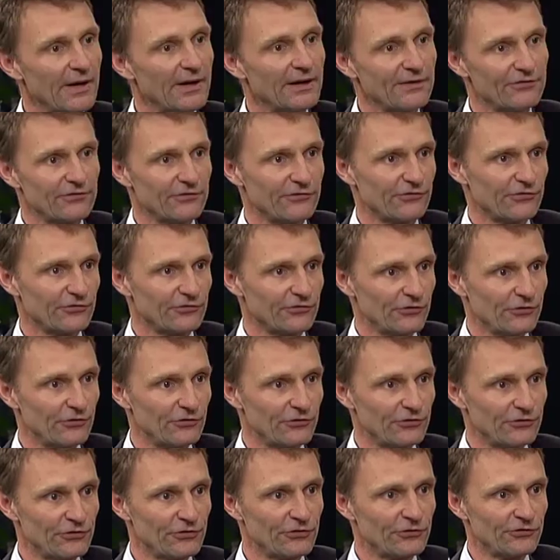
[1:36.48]
parts of the
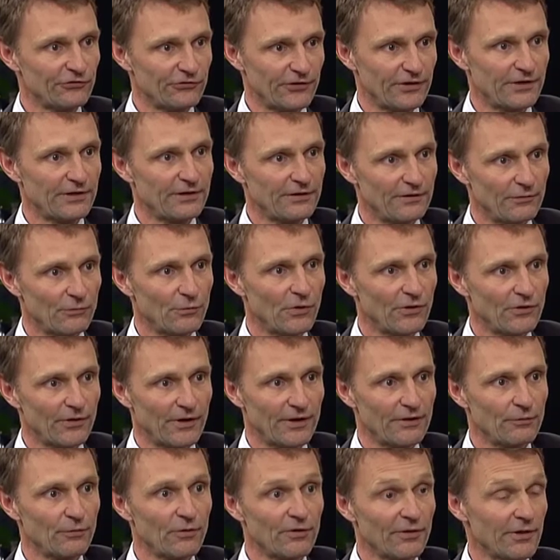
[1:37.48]
school, and you'll see what
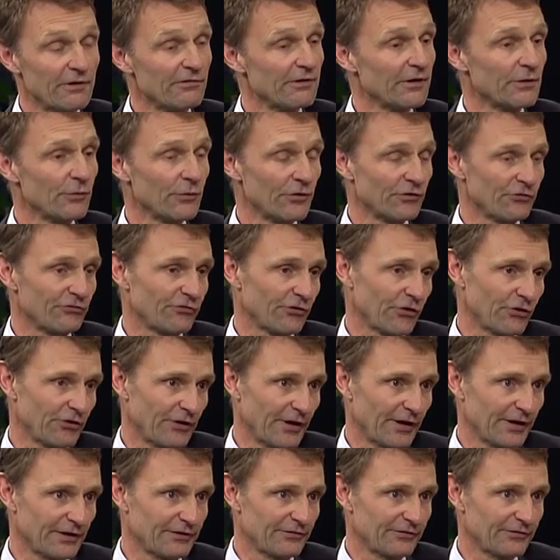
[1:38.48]
they what they really want to
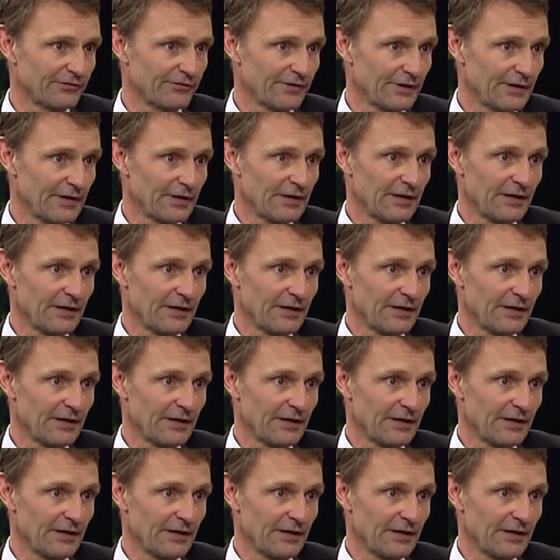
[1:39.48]
showcase.